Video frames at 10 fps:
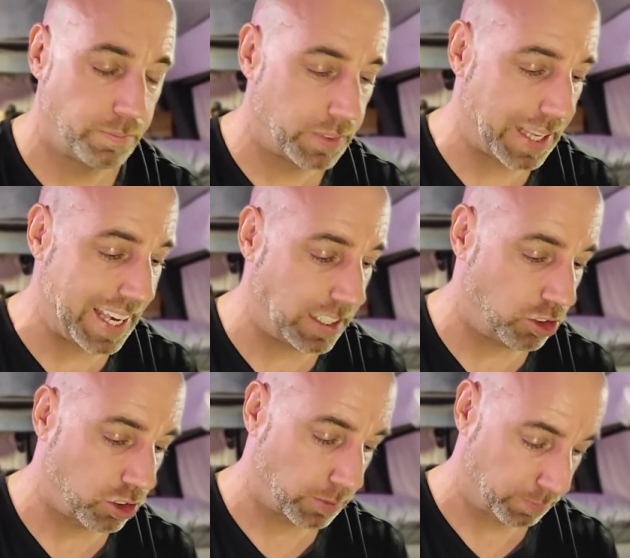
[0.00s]

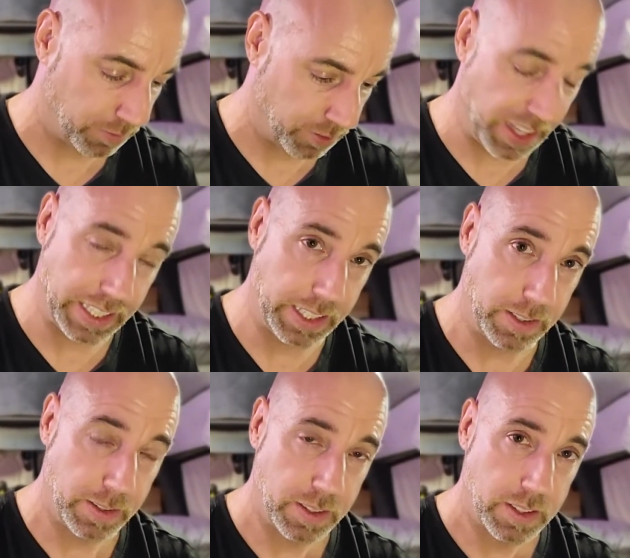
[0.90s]
gauge thingy
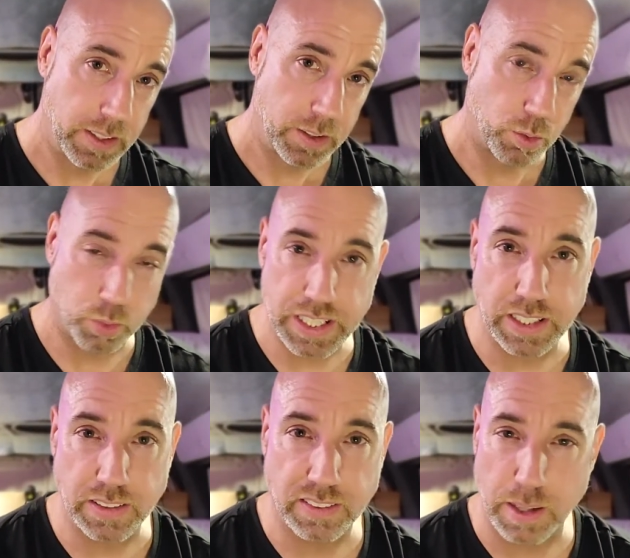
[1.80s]

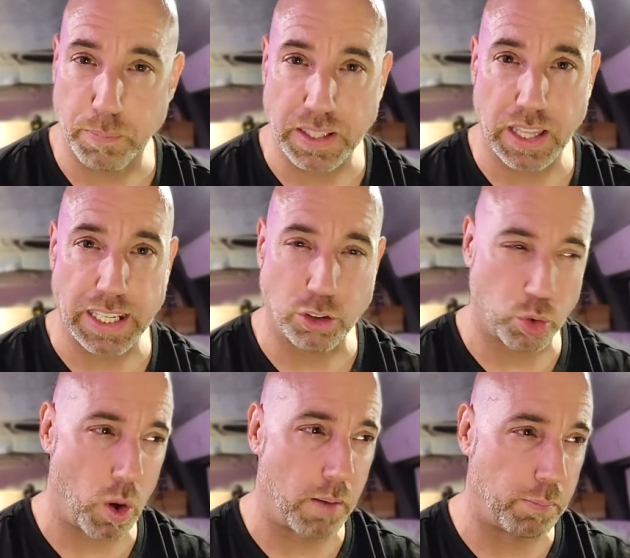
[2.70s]
reads something like
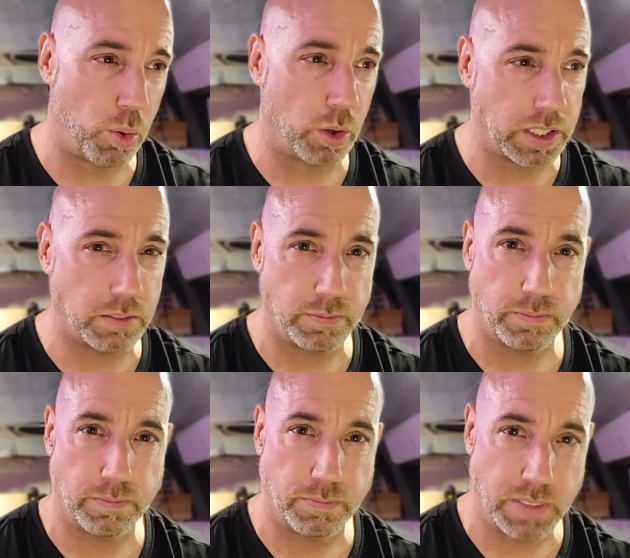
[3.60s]
12.9,
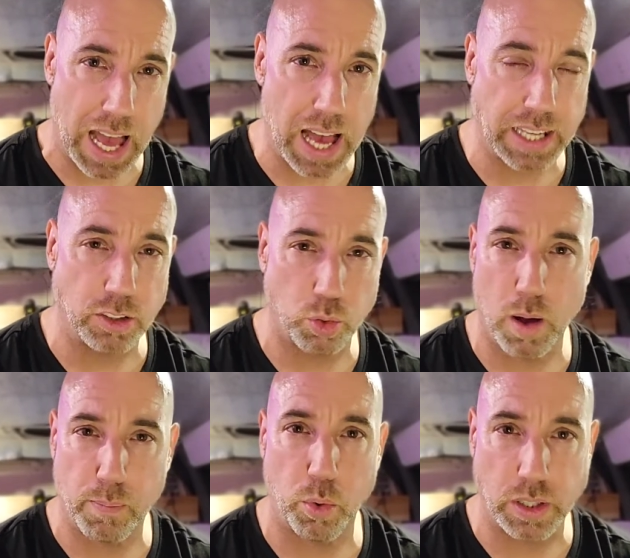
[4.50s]

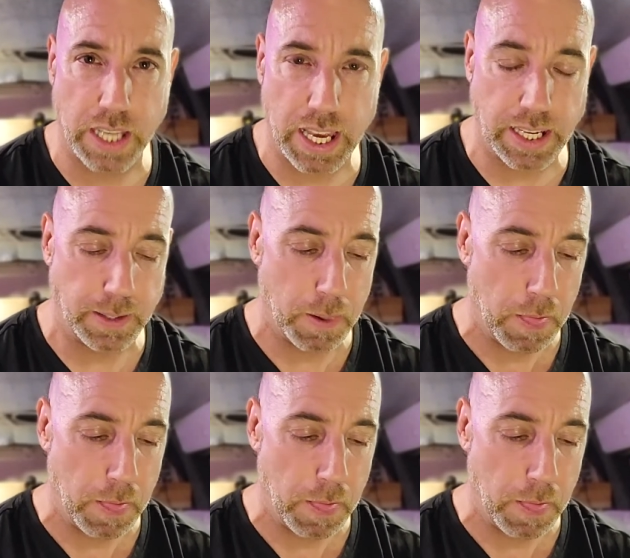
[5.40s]
12.8,